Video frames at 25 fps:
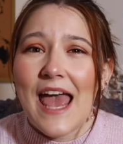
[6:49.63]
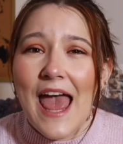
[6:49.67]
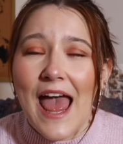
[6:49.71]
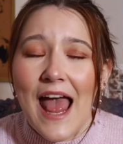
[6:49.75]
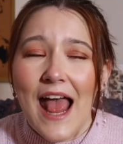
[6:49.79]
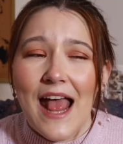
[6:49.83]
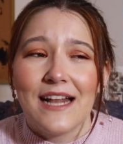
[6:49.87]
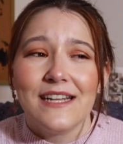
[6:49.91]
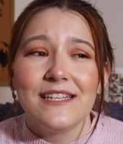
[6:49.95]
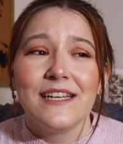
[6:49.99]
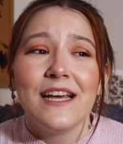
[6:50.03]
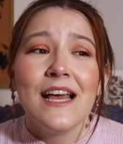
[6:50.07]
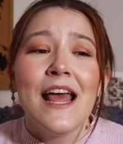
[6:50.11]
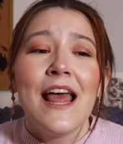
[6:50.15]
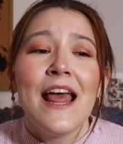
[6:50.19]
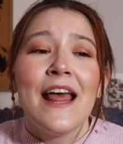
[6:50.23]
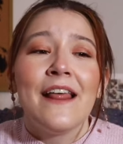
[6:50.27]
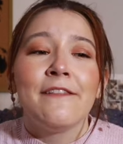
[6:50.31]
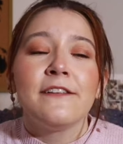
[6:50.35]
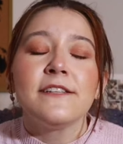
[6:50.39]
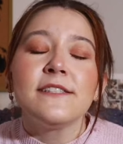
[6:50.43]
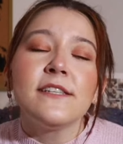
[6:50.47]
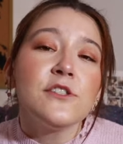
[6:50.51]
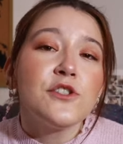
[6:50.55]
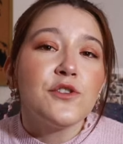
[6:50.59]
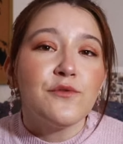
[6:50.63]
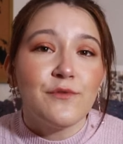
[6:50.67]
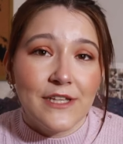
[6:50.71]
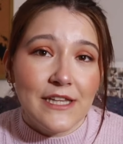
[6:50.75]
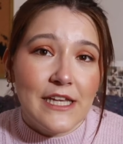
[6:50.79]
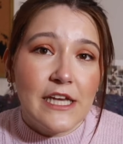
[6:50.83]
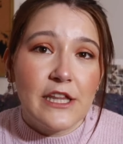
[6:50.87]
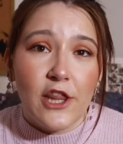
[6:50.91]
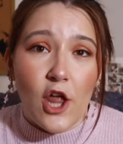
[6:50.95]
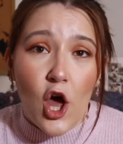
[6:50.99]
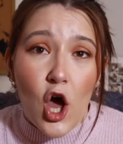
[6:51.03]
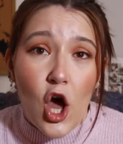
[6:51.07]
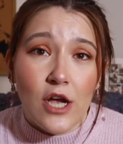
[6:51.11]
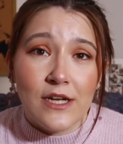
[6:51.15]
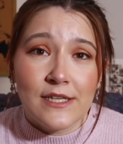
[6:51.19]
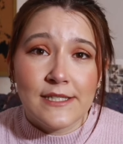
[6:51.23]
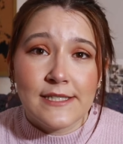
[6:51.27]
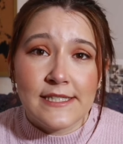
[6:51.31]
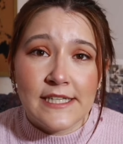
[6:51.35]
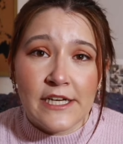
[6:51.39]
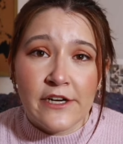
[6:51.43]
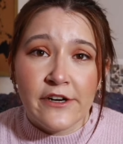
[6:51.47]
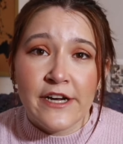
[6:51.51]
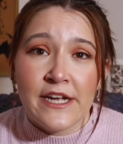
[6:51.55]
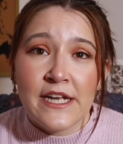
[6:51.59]
And this is a really long
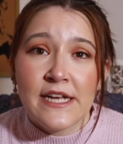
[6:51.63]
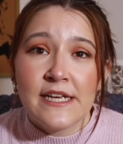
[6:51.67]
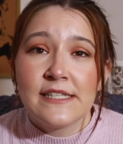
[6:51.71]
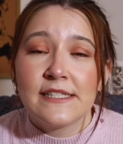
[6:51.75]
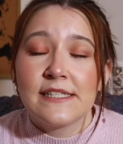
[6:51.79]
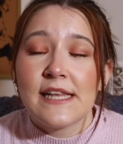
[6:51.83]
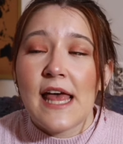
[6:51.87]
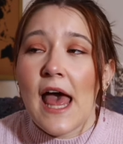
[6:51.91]
series,